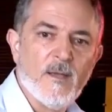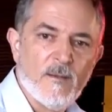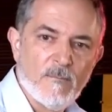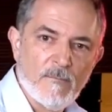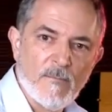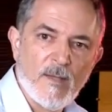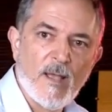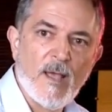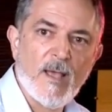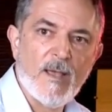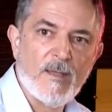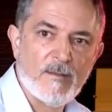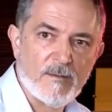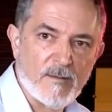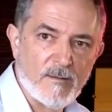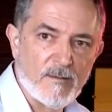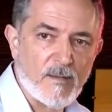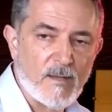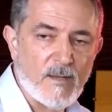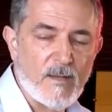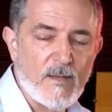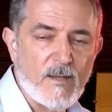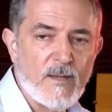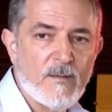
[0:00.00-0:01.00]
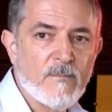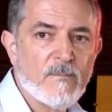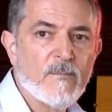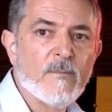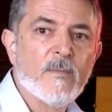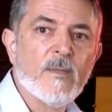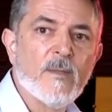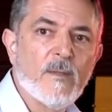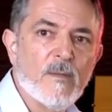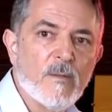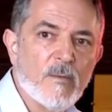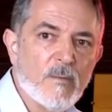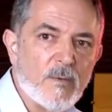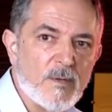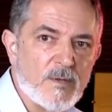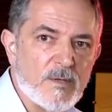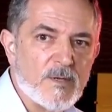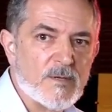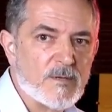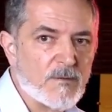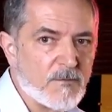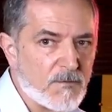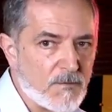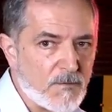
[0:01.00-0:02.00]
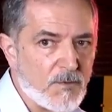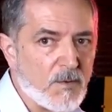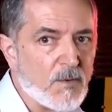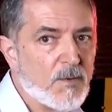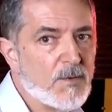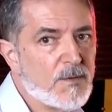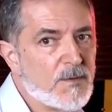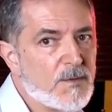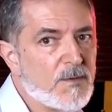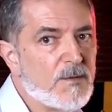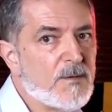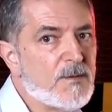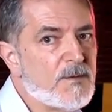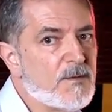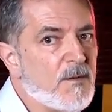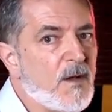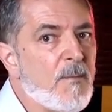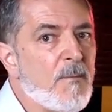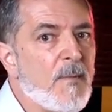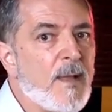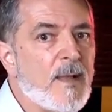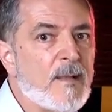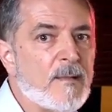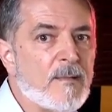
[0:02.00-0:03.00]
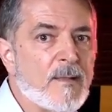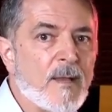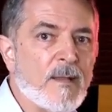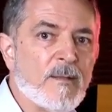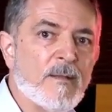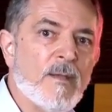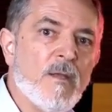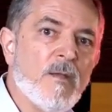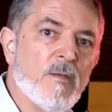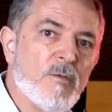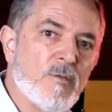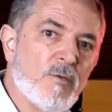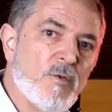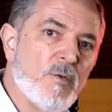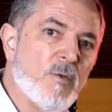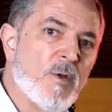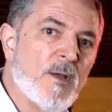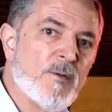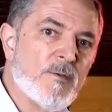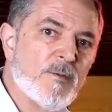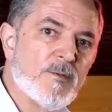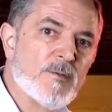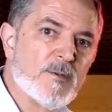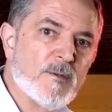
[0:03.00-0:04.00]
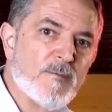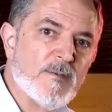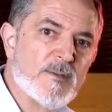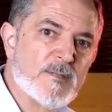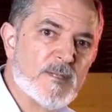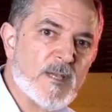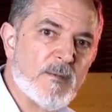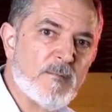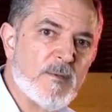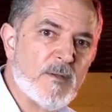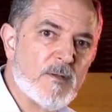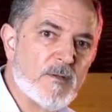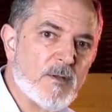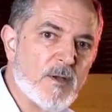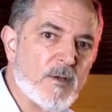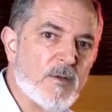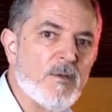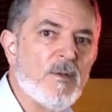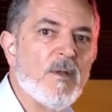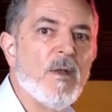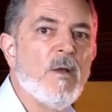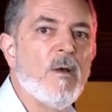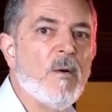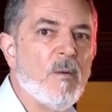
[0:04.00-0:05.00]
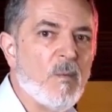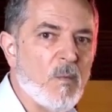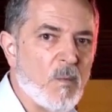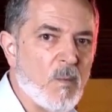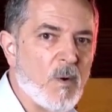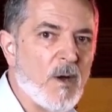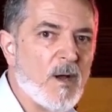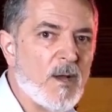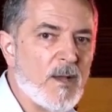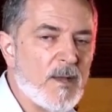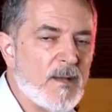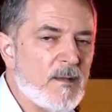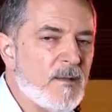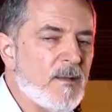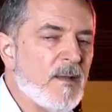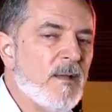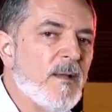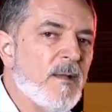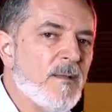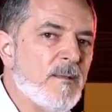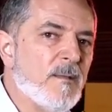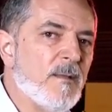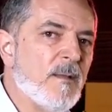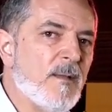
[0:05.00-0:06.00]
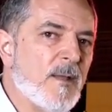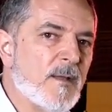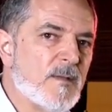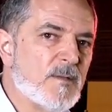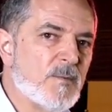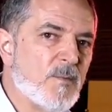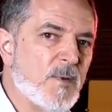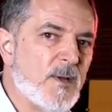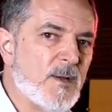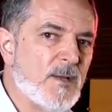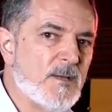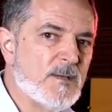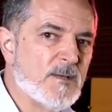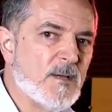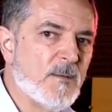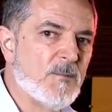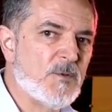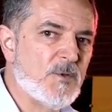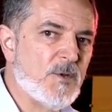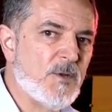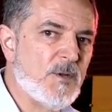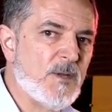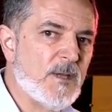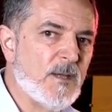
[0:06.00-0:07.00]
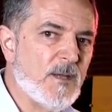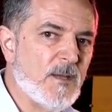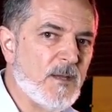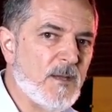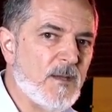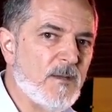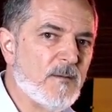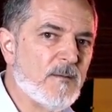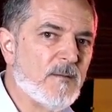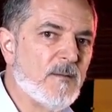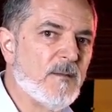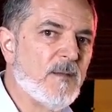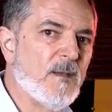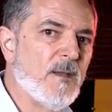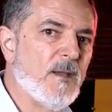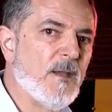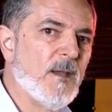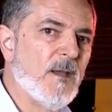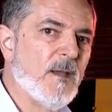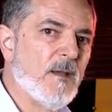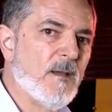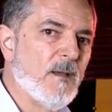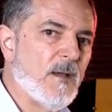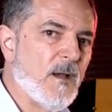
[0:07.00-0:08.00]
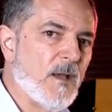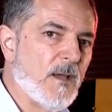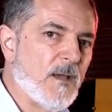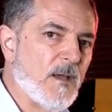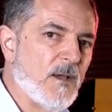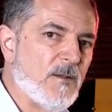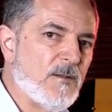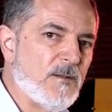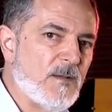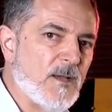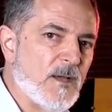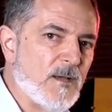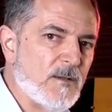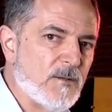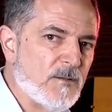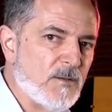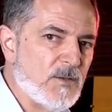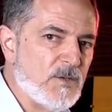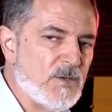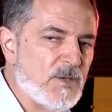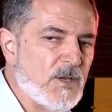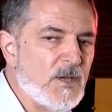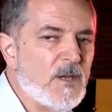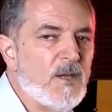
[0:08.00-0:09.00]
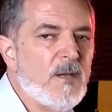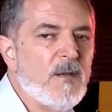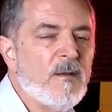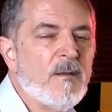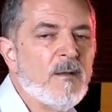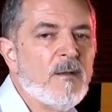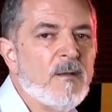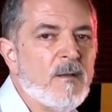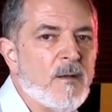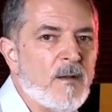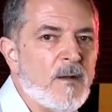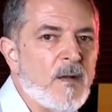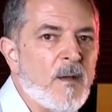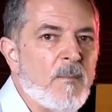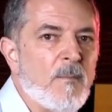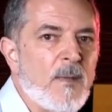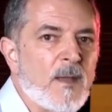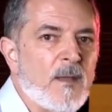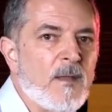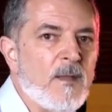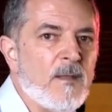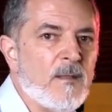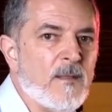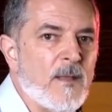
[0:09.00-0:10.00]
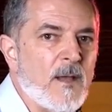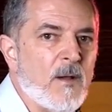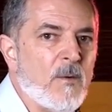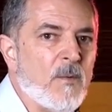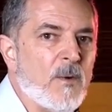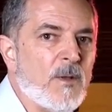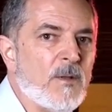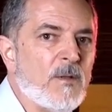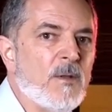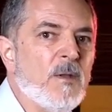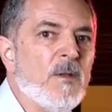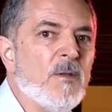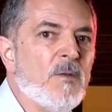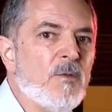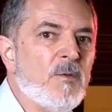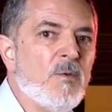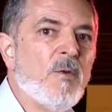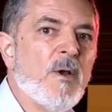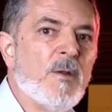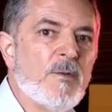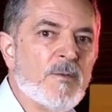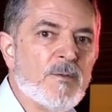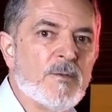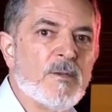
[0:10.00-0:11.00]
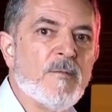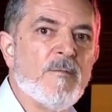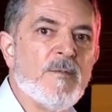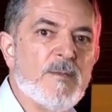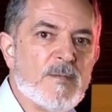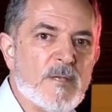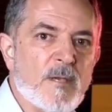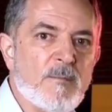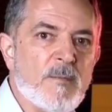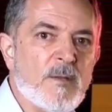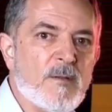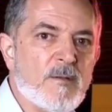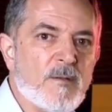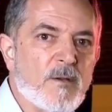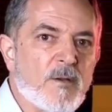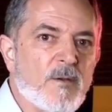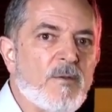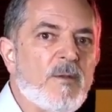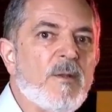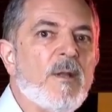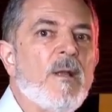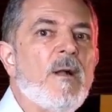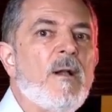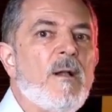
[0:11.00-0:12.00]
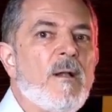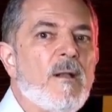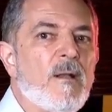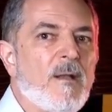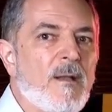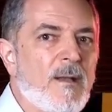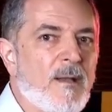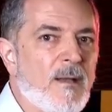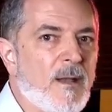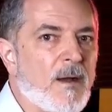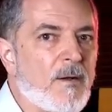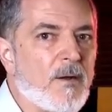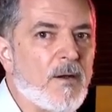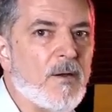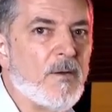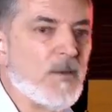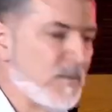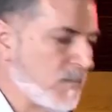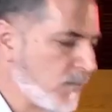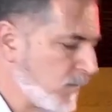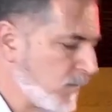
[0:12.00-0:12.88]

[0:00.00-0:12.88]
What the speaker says: A to D, which is a fourth, so I make that 2/100ths of a semitone wide. The next one is I go down to G, and I'm making that one 2/100ths of a semitone narrow.